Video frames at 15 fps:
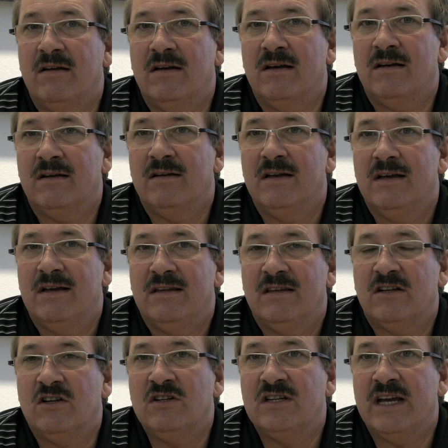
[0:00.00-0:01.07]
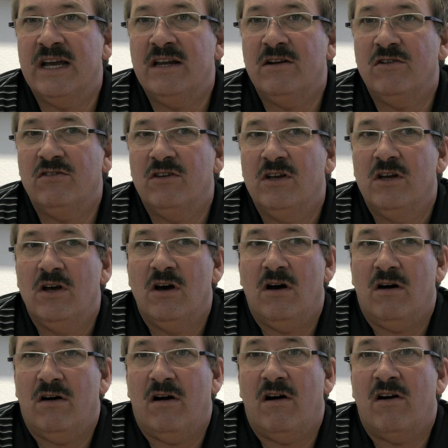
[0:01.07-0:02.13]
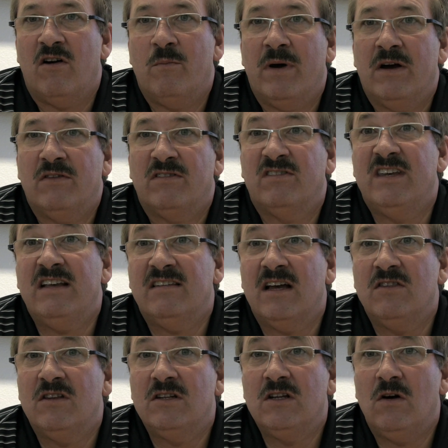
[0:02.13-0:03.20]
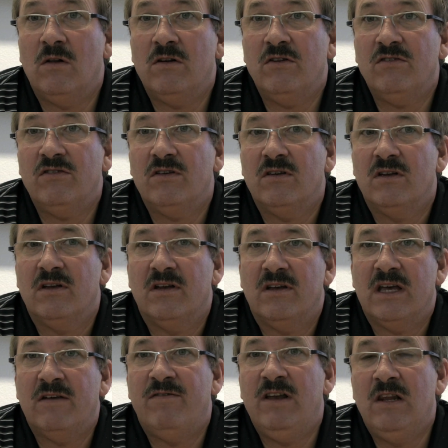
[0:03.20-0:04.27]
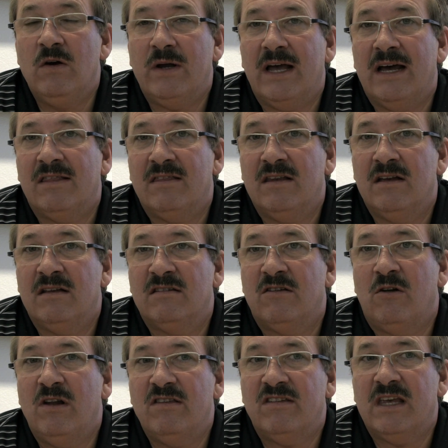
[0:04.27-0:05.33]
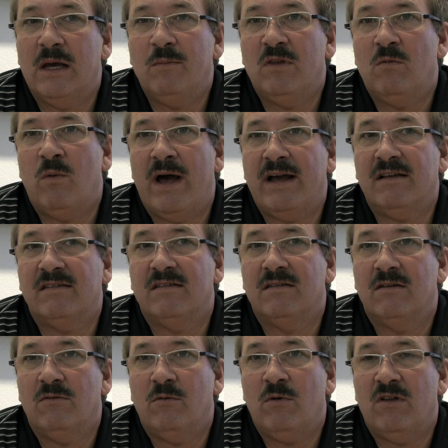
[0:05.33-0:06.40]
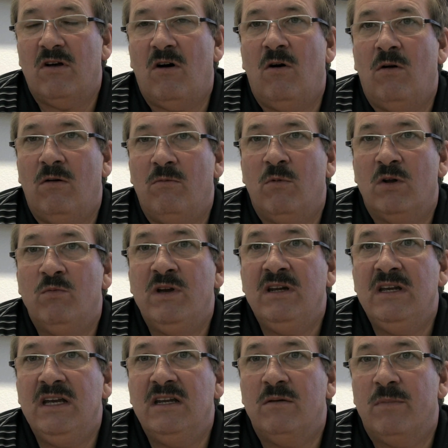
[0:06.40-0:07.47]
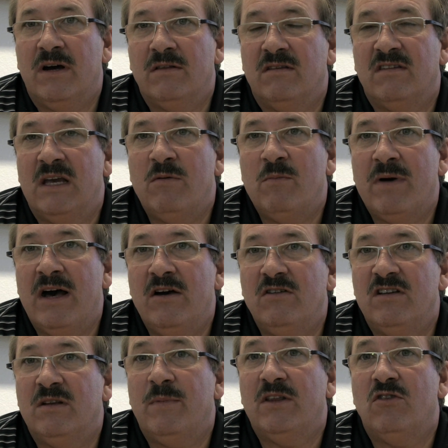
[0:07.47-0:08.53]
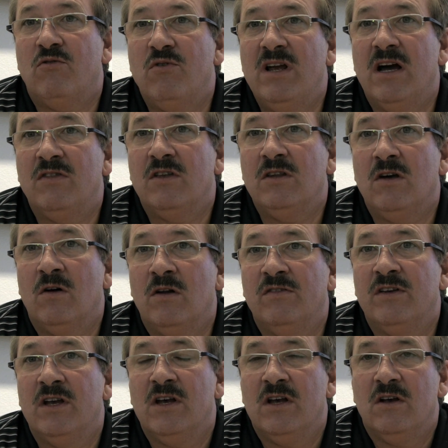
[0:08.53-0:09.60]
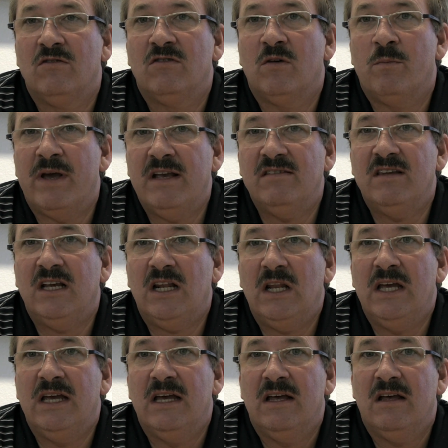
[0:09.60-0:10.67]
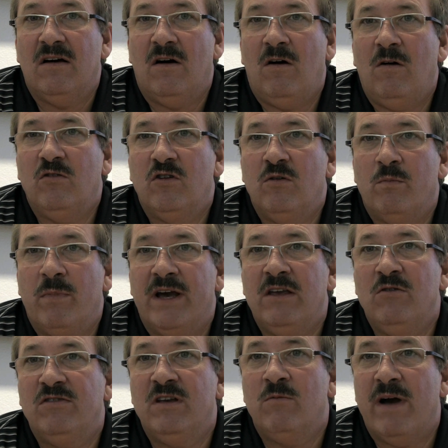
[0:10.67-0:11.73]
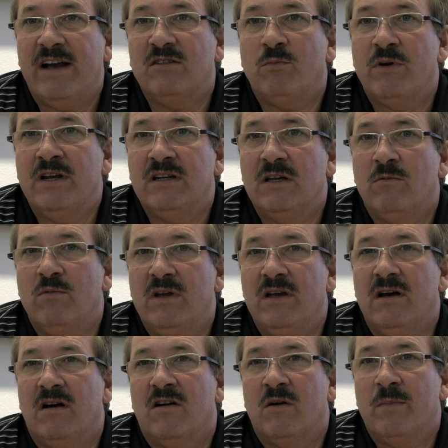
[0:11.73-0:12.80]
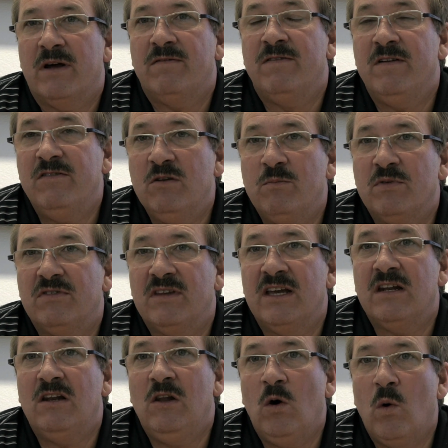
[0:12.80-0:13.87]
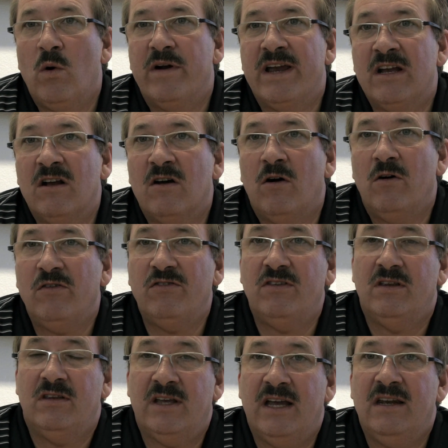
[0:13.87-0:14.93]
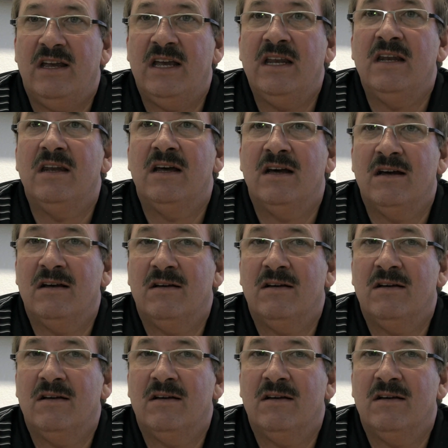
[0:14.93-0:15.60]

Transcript: the containers, are about $600. If we look at the Solidscape, the wax, what we need, about the same amount, is about $300. So basically, also by using wax printing, we are about 50% lower in cost than in